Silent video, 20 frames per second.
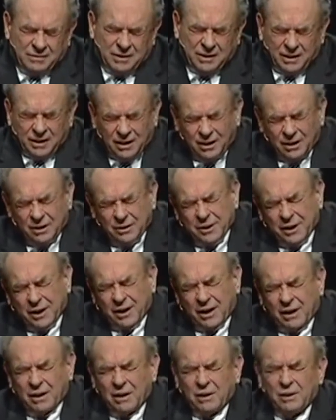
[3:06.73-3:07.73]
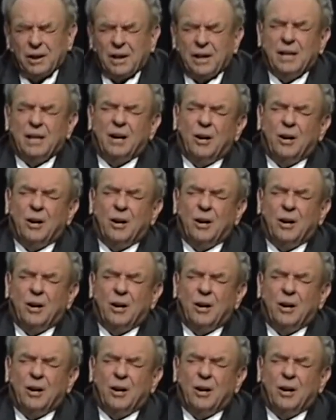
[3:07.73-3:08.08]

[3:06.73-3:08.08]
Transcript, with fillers: we know that our only